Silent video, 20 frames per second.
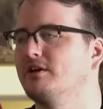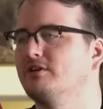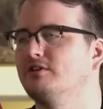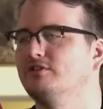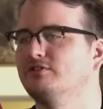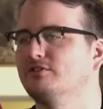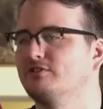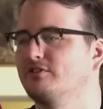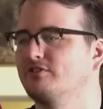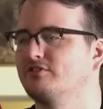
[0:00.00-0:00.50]

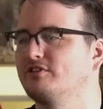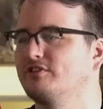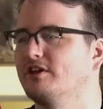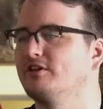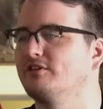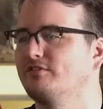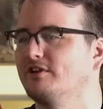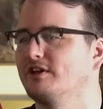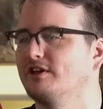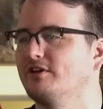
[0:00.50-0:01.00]
took the
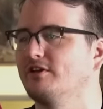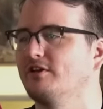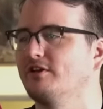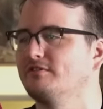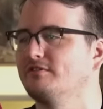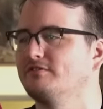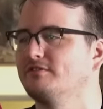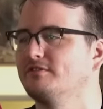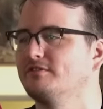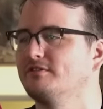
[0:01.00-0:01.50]
cellophane
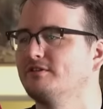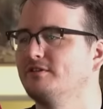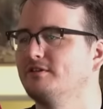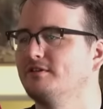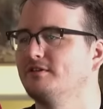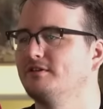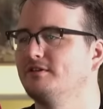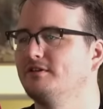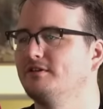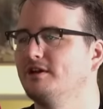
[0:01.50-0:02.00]
off.
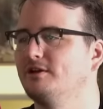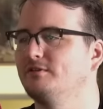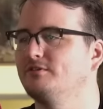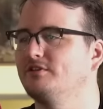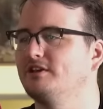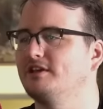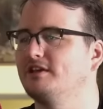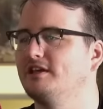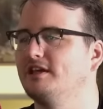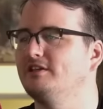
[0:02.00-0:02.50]
I was
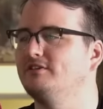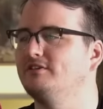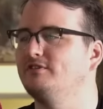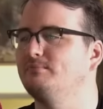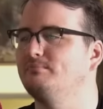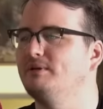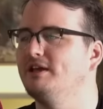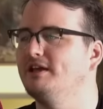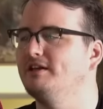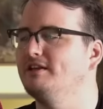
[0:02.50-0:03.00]
like, it's
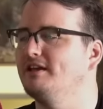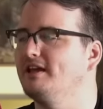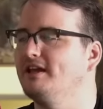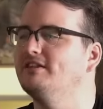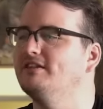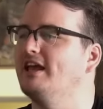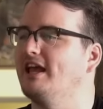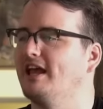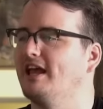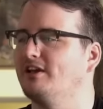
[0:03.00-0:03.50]
been in
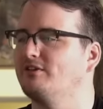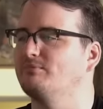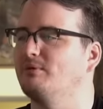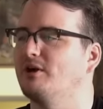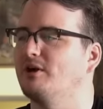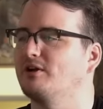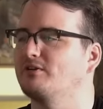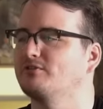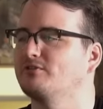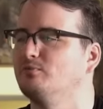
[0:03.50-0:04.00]
the
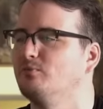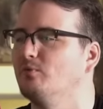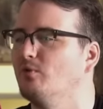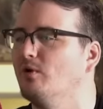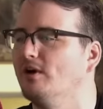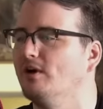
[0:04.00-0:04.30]
Xbox one